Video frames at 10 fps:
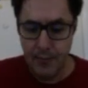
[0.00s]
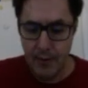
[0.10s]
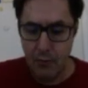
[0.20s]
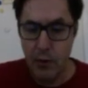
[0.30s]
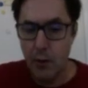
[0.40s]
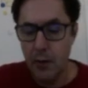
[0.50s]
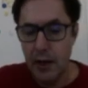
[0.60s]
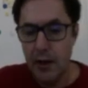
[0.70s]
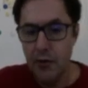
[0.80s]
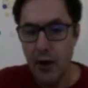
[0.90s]
We don't want to
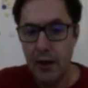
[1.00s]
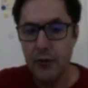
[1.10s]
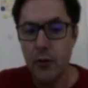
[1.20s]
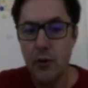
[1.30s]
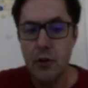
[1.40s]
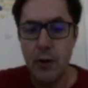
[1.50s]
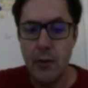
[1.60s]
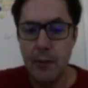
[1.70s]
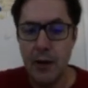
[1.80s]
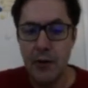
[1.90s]
iterate through
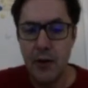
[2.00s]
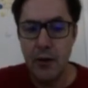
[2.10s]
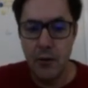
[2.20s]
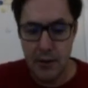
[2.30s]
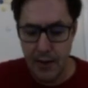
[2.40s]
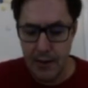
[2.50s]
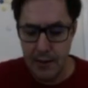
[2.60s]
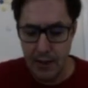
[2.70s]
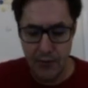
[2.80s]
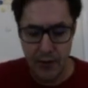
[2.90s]
21 million records and then
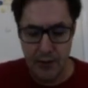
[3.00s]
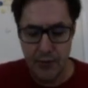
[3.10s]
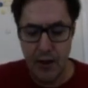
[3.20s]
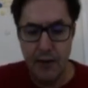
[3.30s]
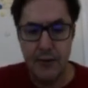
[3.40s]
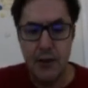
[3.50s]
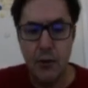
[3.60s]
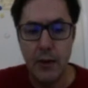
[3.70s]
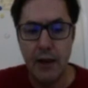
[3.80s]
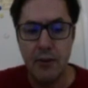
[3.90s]
take the first 5, so
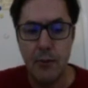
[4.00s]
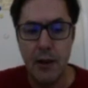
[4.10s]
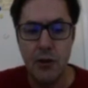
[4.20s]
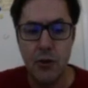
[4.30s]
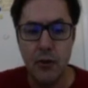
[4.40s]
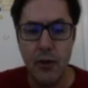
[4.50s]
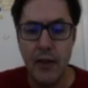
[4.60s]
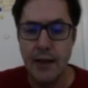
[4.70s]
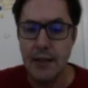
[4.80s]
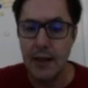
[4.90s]
we have to make sure that
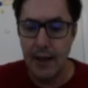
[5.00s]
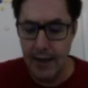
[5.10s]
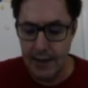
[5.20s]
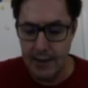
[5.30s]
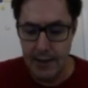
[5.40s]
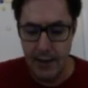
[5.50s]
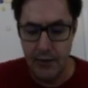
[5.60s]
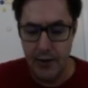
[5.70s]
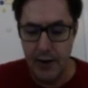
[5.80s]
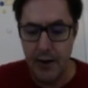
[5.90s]
that's a lazy
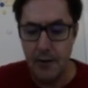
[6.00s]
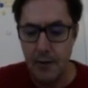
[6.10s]
iterator.